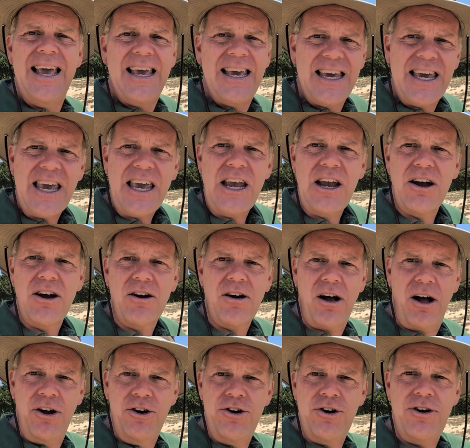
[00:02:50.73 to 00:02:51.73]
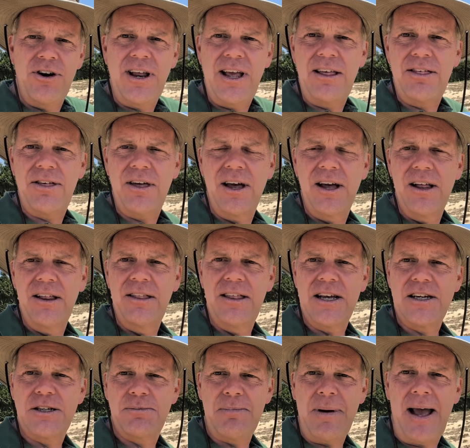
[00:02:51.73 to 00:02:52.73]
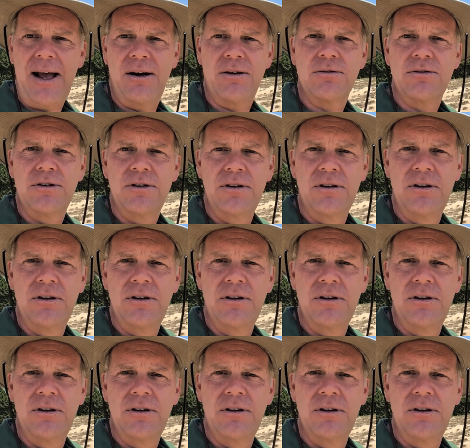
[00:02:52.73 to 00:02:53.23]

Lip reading: here underneath this mound.